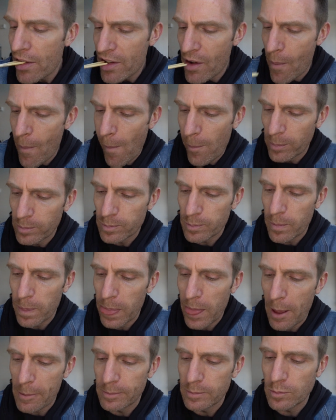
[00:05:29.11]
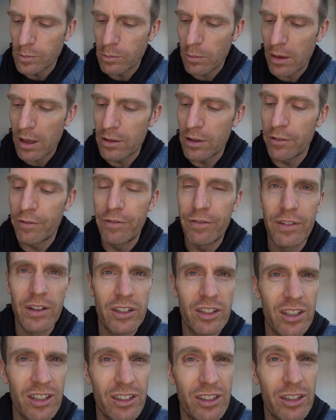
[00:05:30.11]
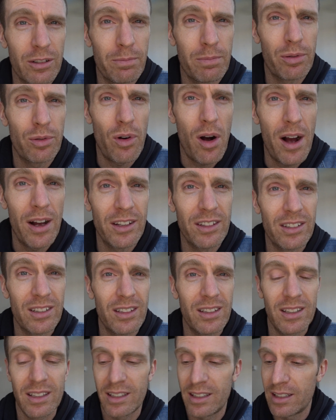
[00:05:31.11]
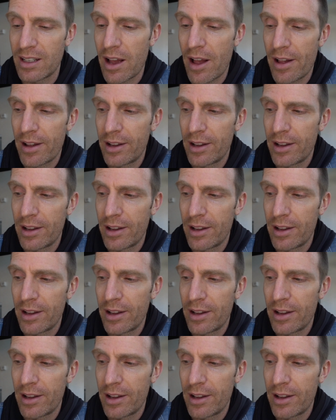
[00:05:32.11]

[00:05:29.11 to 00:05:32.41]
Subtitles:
The fish is surprisingly,